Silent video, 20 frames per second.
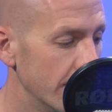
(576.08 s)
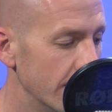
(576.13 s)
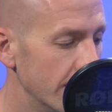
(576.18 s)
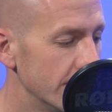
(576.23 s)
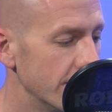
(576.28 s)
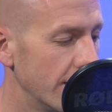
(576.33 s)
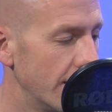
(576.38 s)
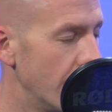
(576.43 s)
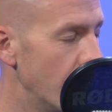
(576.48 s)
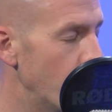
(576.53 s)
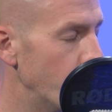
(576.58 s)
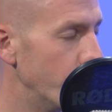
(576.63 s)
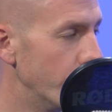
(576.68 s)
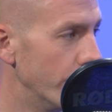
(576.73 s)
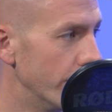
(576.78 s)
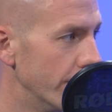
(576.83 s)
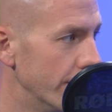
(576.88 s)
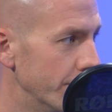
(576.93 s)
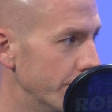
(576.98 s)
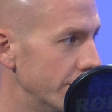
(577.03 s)
there's a
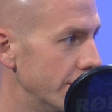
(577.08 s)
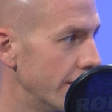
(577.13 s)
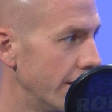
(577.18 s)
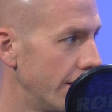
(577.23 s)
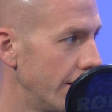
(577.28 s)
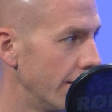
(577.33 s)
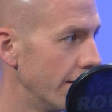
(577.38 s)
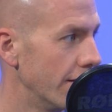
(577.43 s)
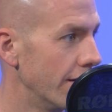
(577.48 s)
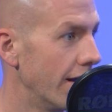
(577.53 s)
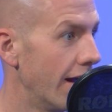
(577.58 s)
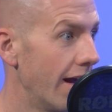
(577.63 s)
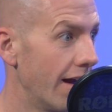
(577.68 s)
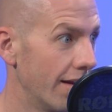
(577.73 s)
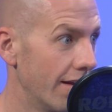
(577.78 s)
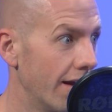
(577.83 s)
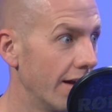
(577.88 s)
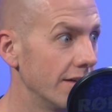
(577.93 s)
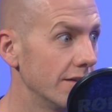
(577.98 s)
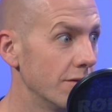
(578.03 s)
couple in particular that
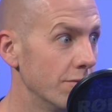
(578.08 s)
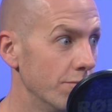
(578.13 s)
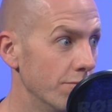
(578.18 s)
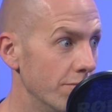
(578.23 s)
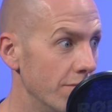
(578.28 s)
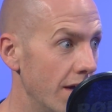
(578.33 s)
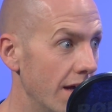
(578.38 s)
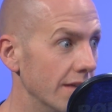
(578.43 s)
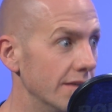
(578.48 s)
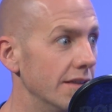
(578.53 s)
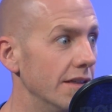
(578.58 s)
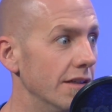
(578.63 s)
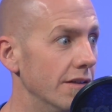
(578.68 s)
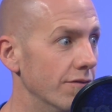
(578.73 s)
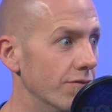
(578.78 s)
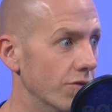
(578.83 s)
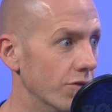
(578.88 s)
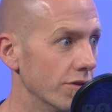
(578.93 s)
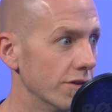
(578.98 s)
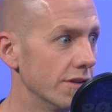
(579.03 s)
had like some messy
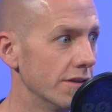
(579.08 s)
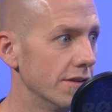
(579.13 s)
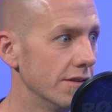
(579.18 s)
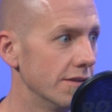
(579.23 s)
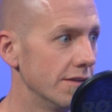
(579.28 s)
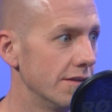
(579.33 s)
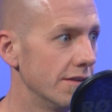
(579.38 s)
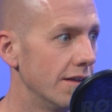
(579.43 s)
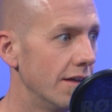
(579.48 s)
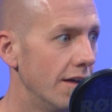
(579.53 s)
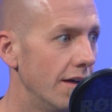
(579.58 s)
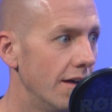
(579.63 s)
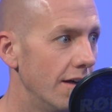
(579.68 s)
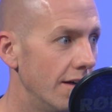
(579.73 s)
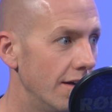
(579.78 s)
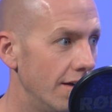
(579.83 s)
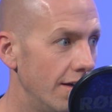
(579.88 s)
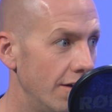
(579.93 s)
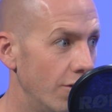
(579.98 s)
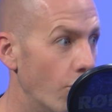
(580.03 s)
divorces.
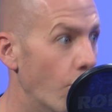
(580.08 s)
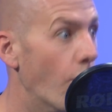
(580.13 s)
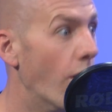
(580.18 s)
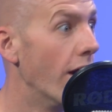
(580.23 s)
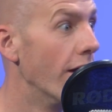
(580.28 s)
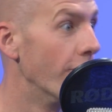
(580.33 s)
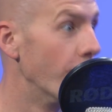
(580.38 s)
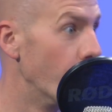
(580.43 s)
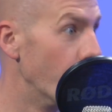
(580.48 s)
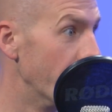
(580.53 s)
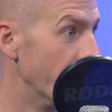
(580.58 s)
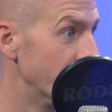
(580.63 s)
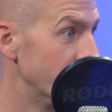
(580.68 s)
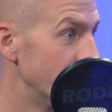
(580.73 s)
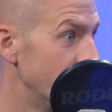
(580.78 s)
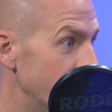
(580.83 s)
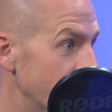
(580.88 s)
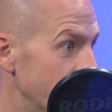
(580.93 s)
One of which